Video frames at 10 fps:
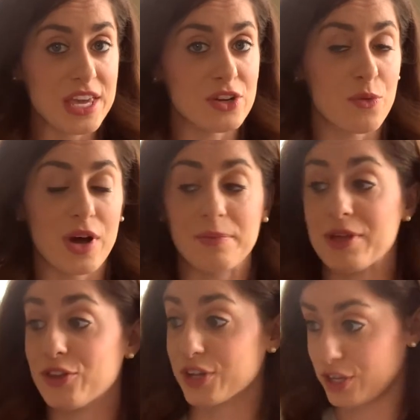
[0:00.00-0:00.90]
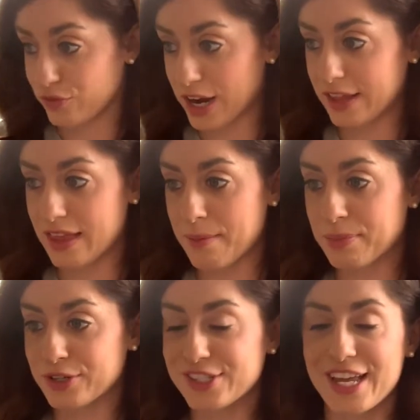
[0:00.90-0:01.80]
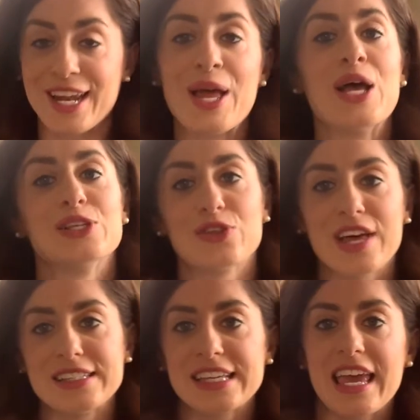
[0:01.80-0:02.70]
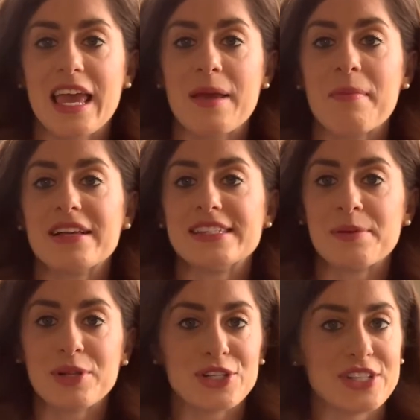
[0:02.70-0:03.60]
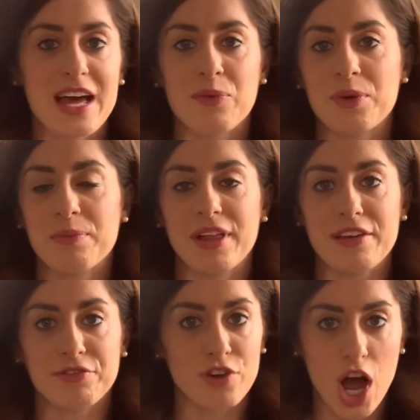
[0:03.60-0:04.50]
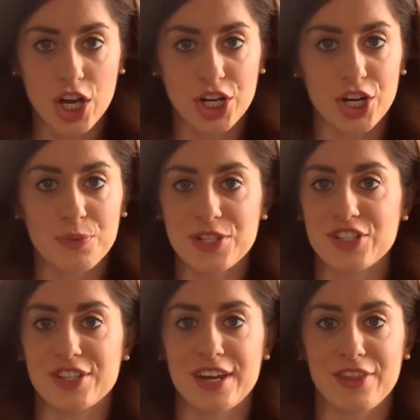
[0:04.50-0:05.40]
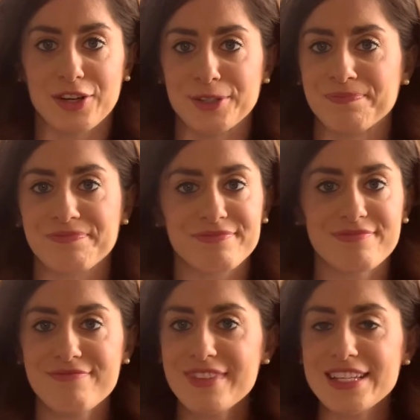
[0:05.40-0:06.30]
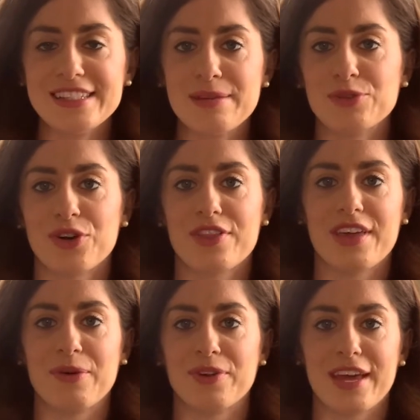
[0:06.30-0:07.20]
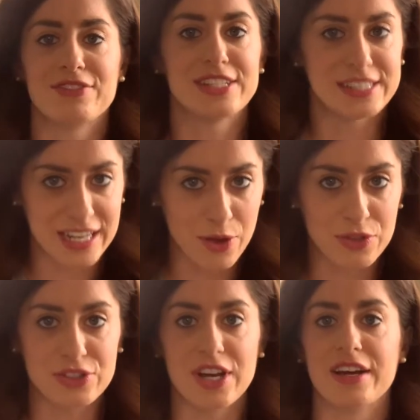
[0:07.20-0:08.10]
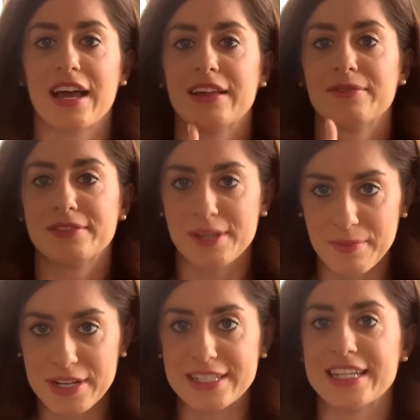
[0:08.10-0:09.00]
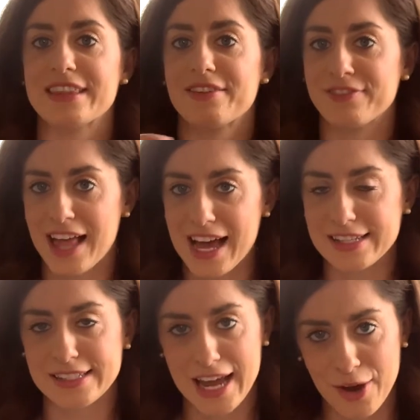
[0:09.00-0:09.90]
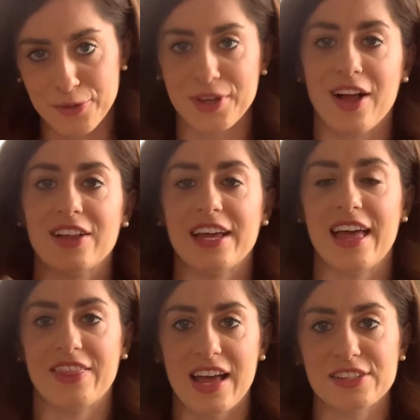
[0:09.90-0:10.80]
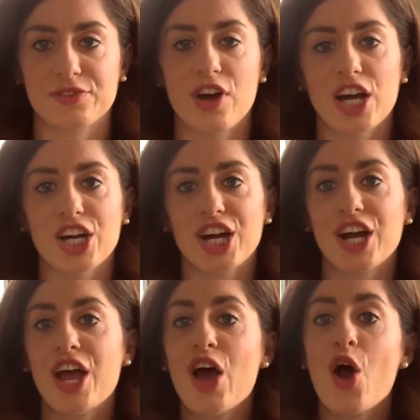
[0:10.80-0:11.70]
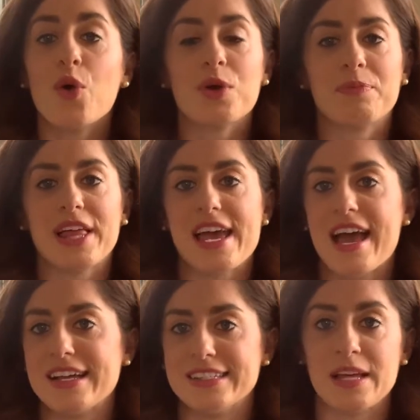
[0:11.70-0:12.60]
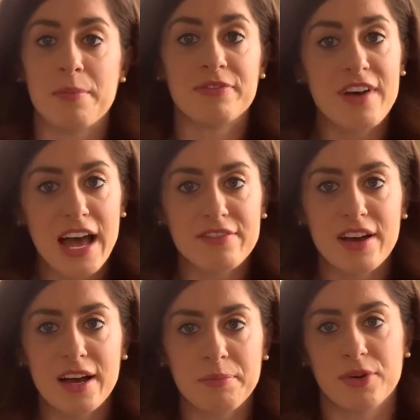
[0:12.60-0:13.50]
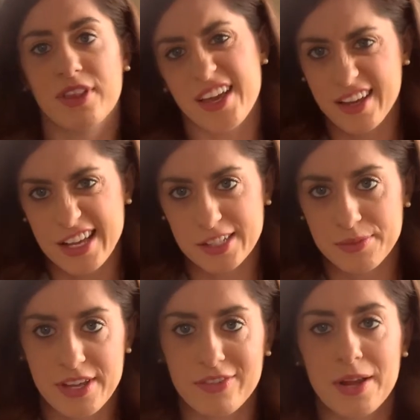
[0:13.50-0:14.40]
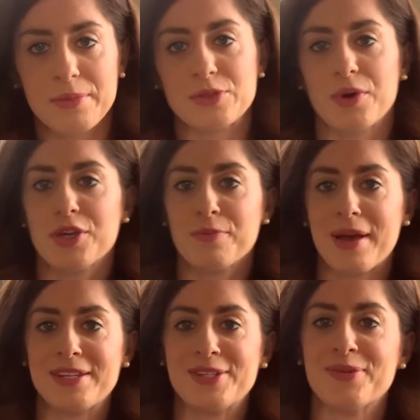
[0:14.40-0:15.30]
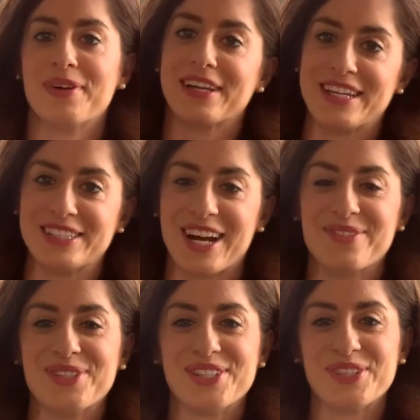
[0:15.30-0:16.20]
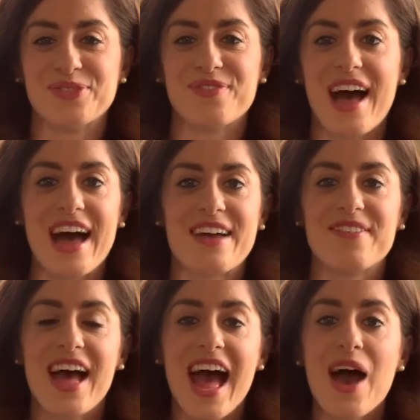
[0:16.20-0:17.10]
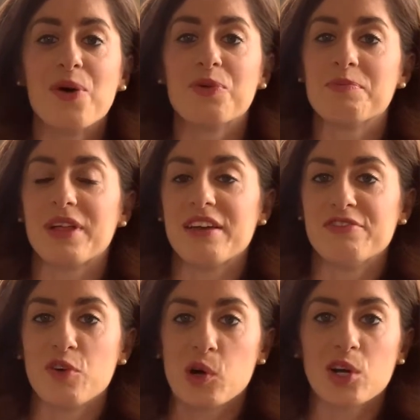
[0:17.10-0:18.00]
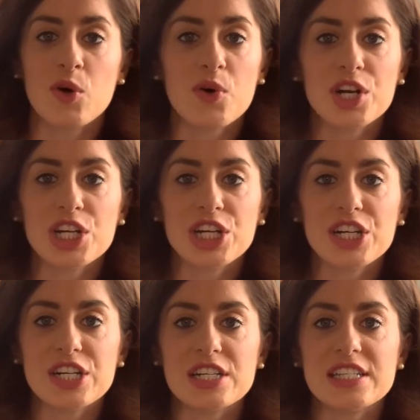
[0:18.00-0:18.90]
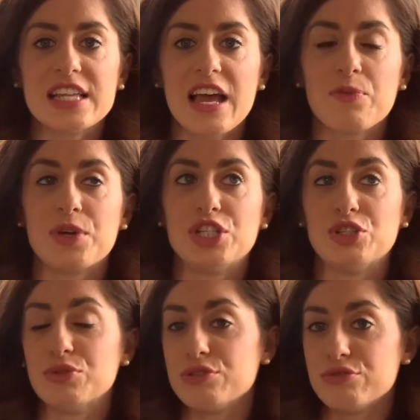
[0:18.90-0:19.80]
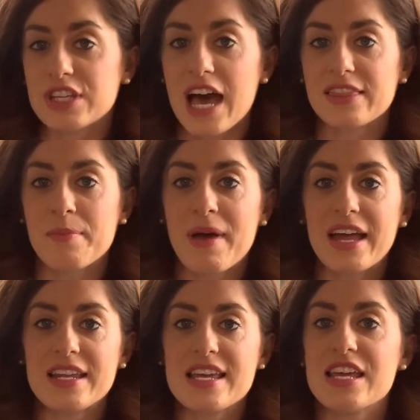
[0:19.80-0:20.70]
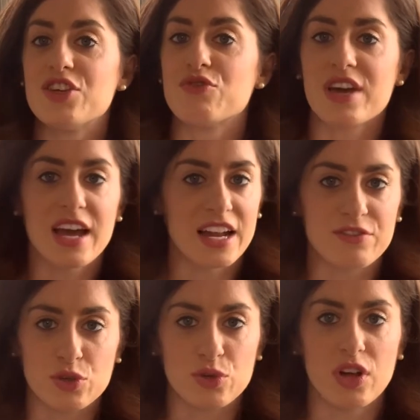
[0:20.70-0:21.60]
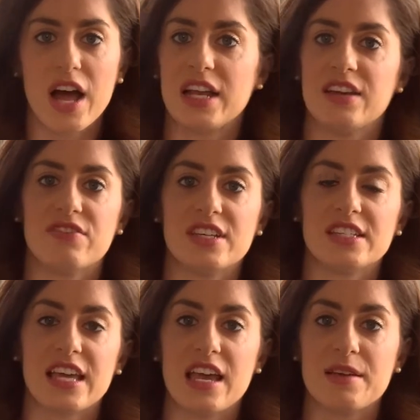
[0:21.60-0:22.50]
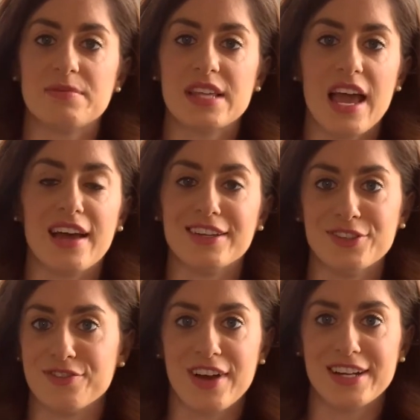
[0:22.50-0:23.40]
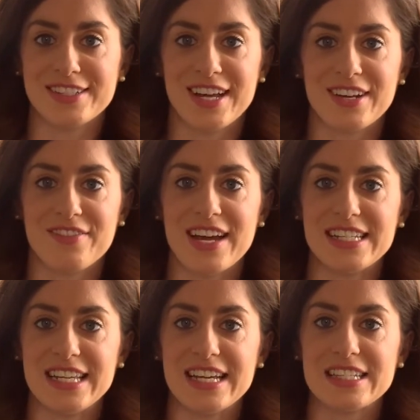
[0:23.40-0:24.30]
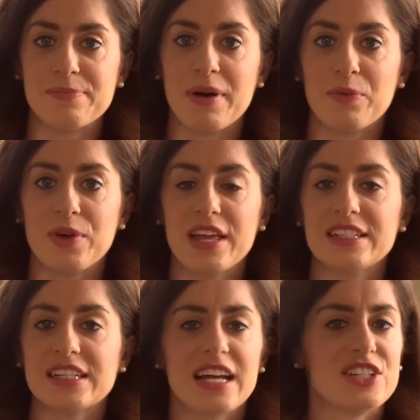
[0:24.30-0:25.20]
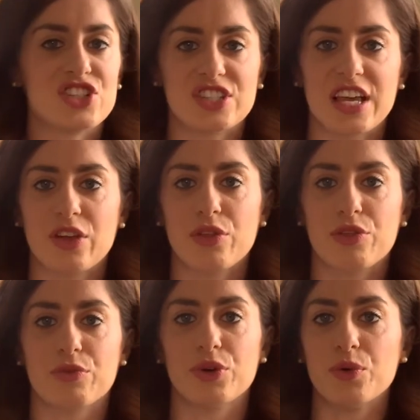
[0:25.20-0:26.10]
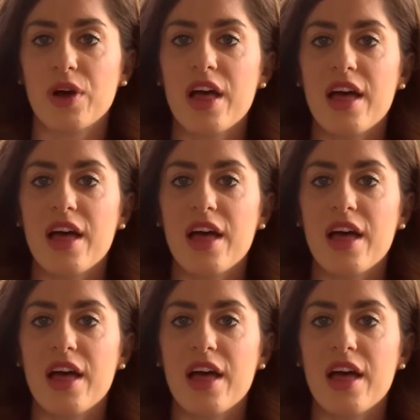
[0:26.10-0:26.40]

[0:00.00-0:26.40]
don't want to be looking right at that person. So that's a game. Similar to that, we play Frogger, which is another same sort of thing where they have to stick out their tongue at somebody to get the flies down, we call it, and that's Frogger. We play Heads Up, 5 Up, or like Heads Up, 7 Up is what you might do, but in kindergarten we just do 5. We play 4 Corners. We do Who's Got the Penny. You can kind of Google any of these games and you'll find a ton of ideas, but we like to kind of just cycle through